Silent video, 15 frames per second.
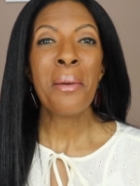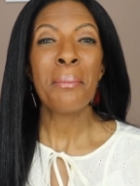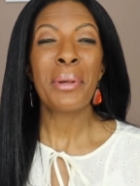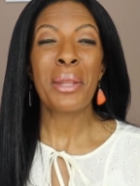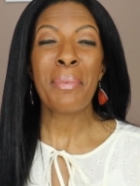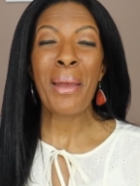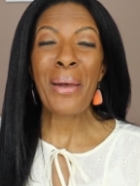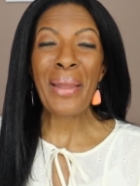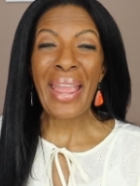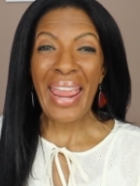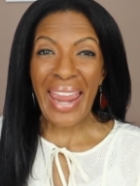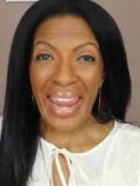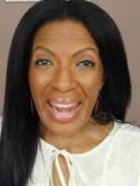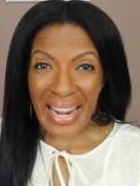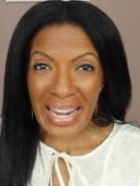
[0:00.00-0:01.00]
but about
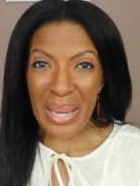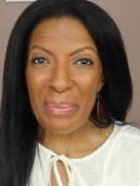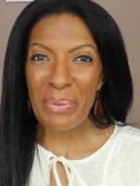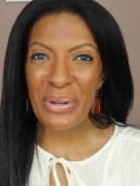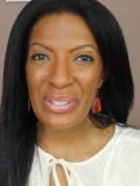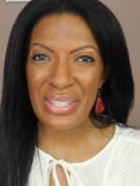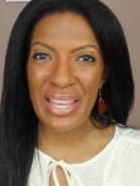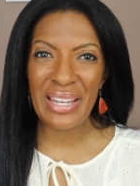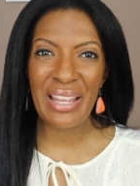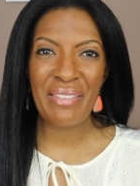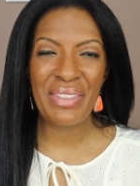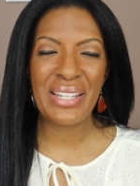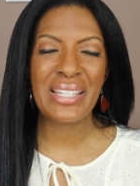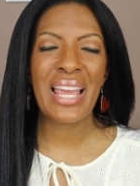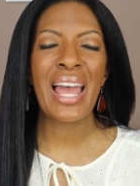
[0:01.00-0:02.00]
eighty percent of
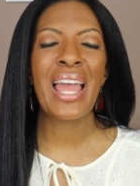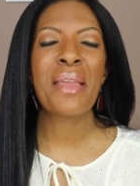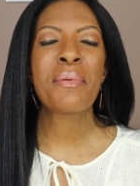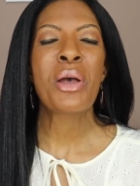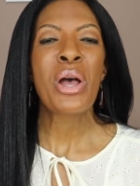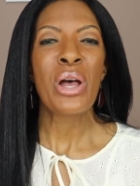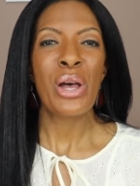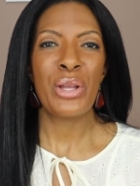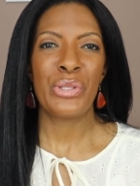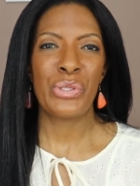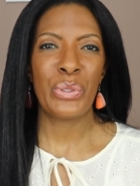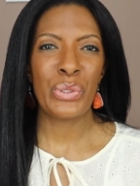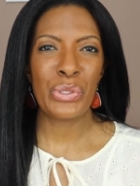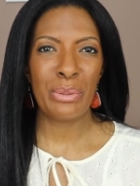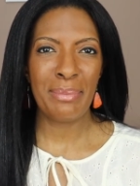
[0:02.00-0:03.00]
the time on
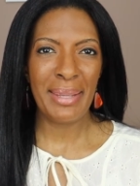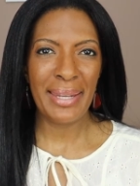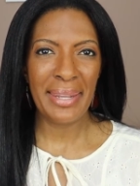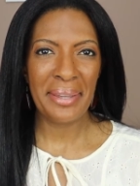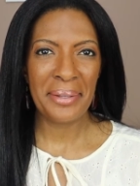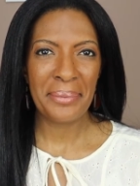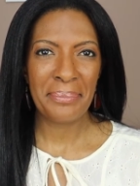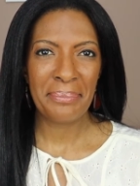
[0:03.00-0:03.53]
social media.